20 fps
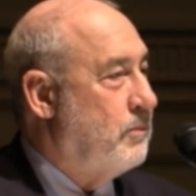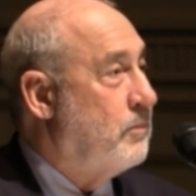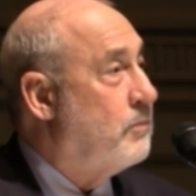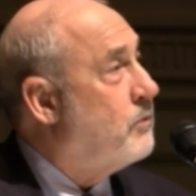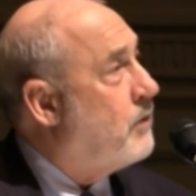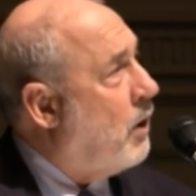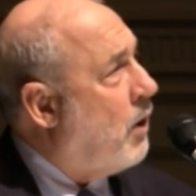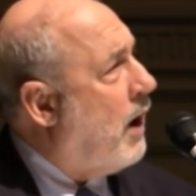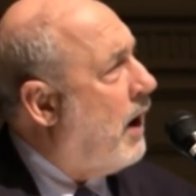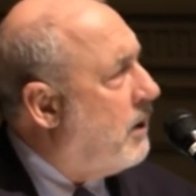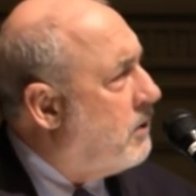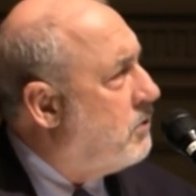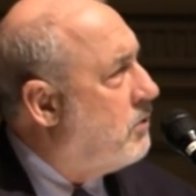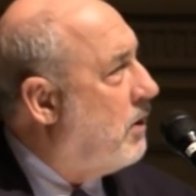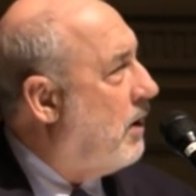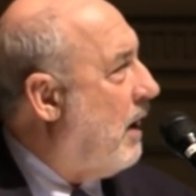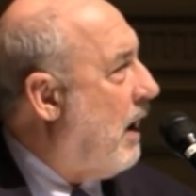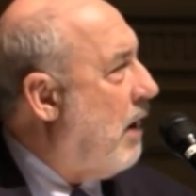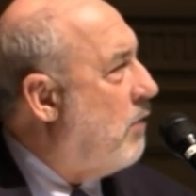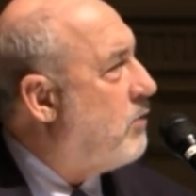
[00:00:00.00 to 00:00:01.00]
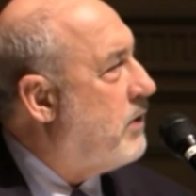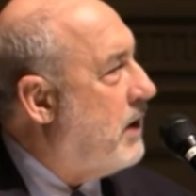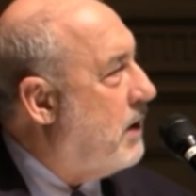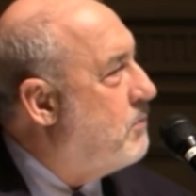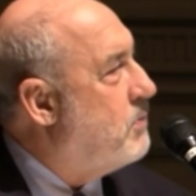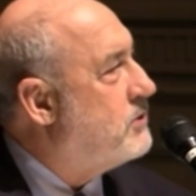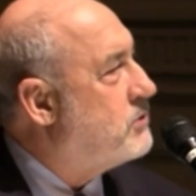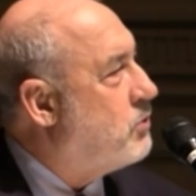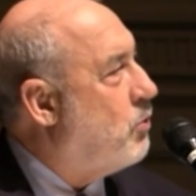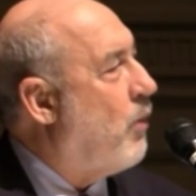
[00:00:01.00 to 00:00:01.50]
Now, how, do you, how can I
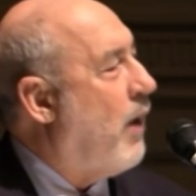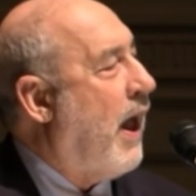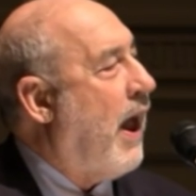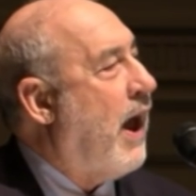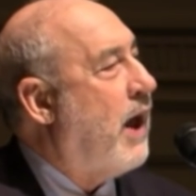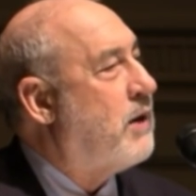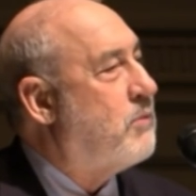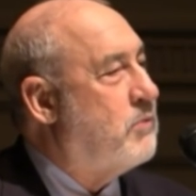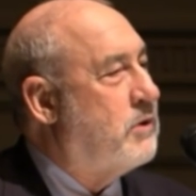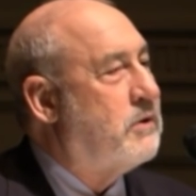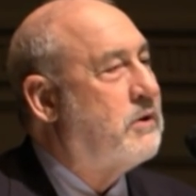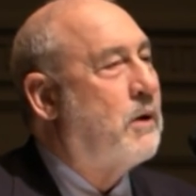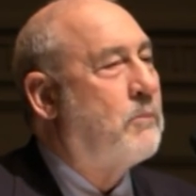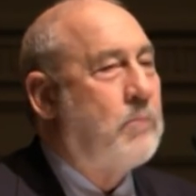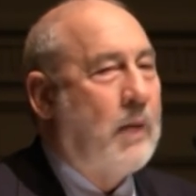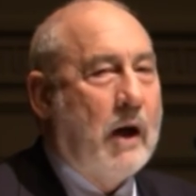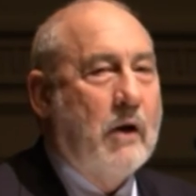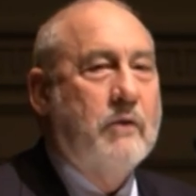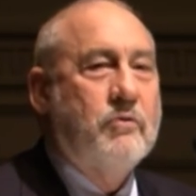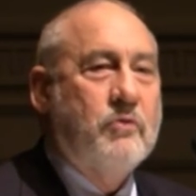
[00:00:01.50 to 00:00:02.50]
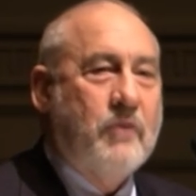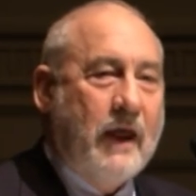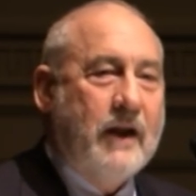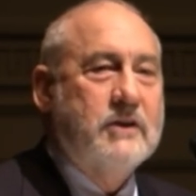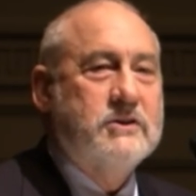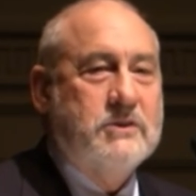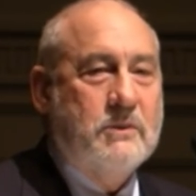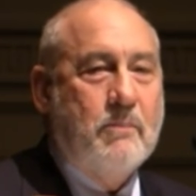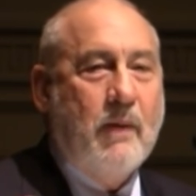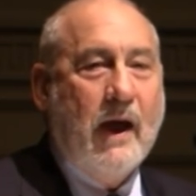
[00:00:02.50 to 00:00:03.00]
be so adamant about that
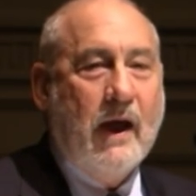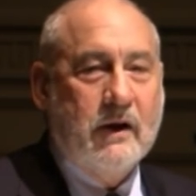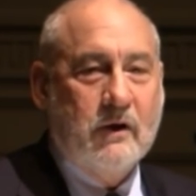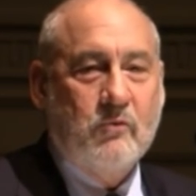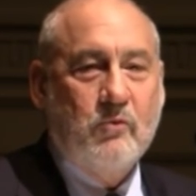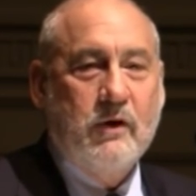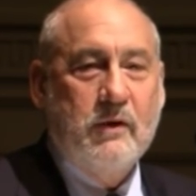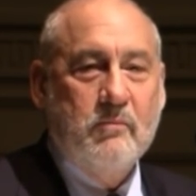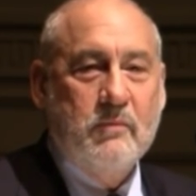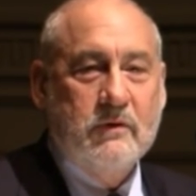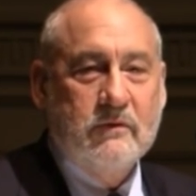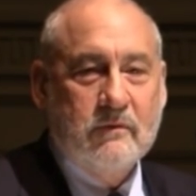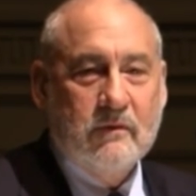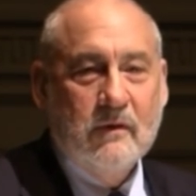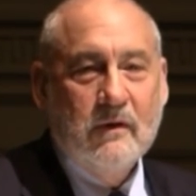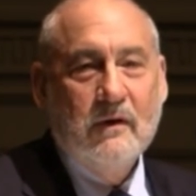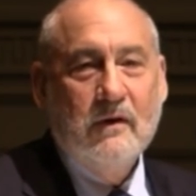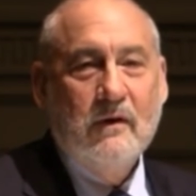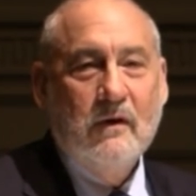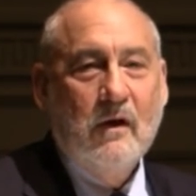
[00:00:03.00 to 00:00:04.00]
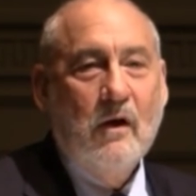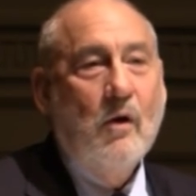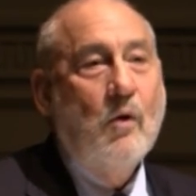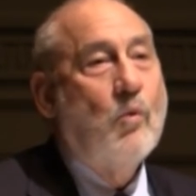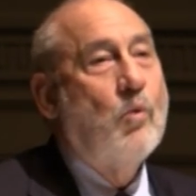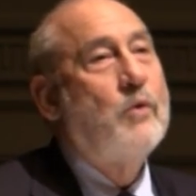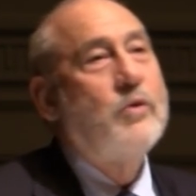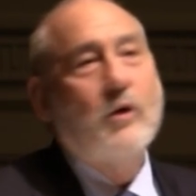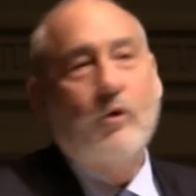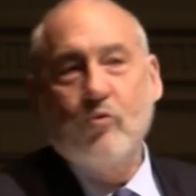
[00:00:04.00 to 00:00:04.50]
it's a bad agreement?
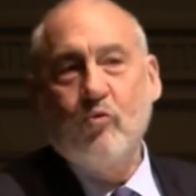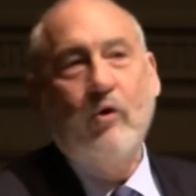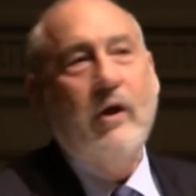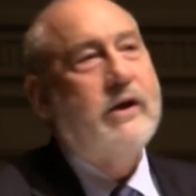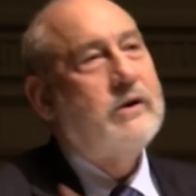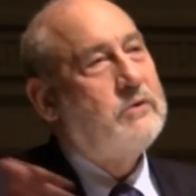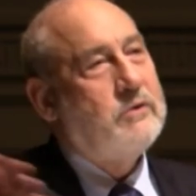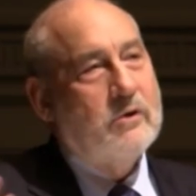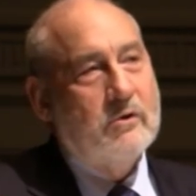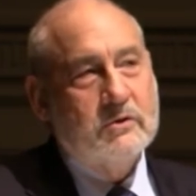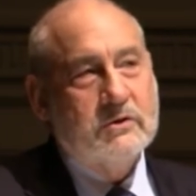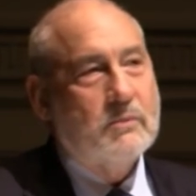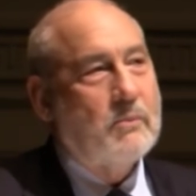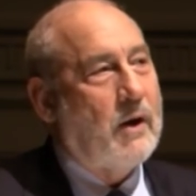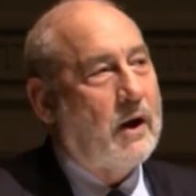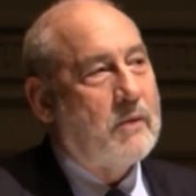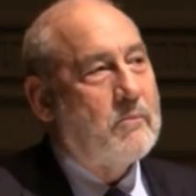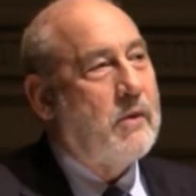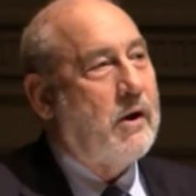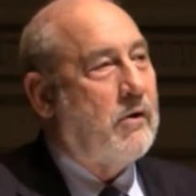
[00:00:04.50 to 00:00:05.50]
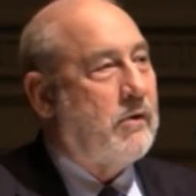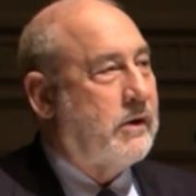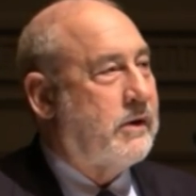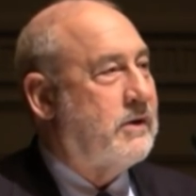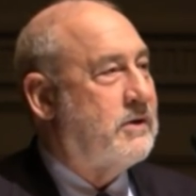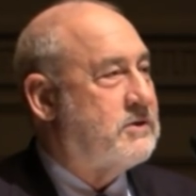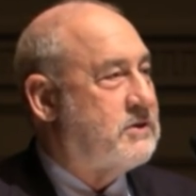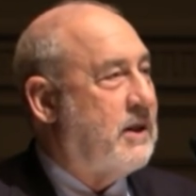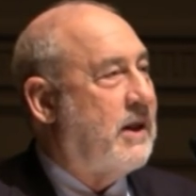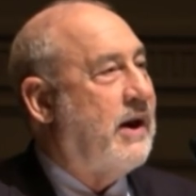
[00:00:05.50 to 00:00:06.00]
Well, the great news about America
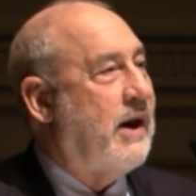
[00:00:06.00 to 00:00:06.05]
is that